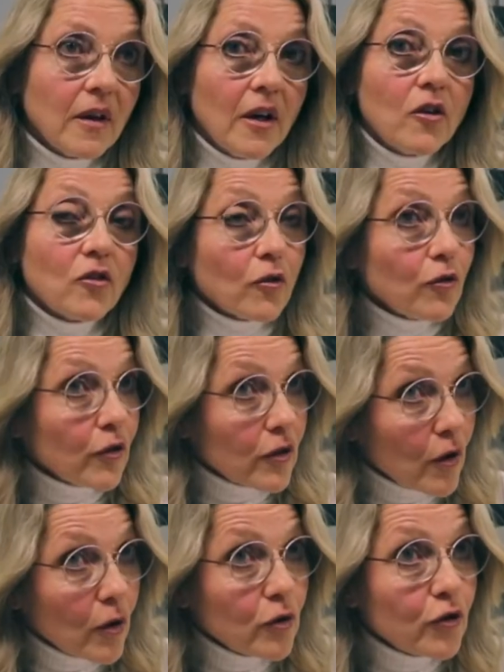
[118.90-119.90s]
So for
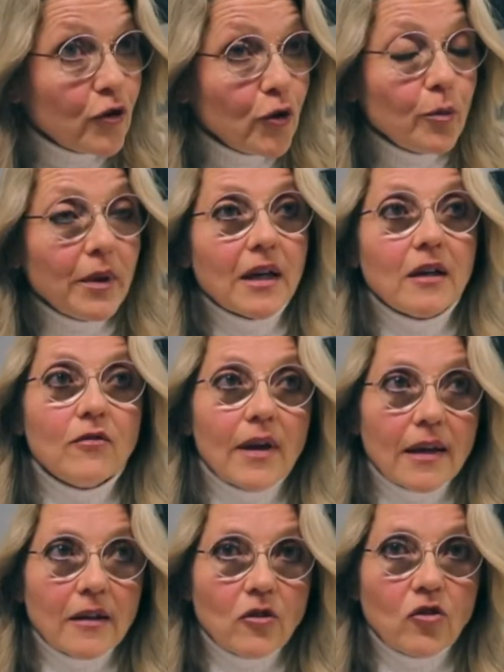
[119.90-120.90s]
those 2 big
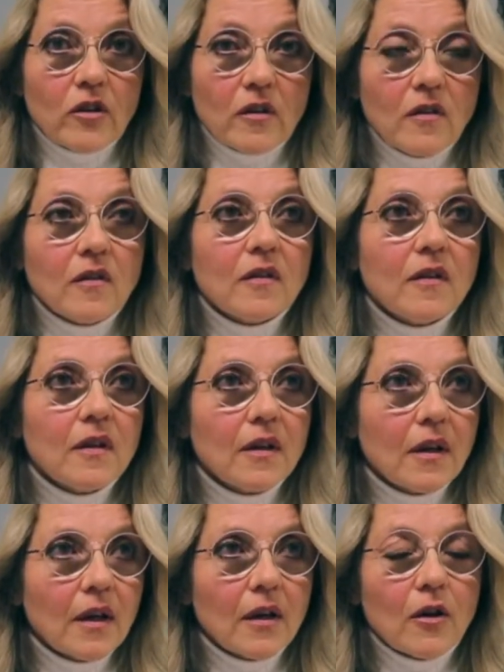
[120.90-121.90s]
advantages,
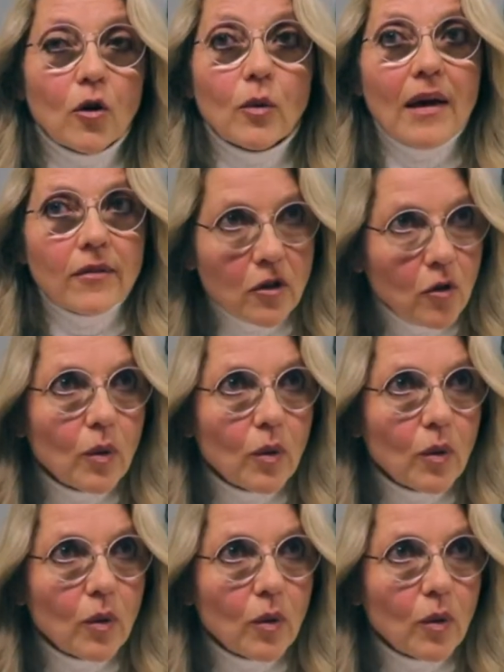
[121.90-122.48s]
having new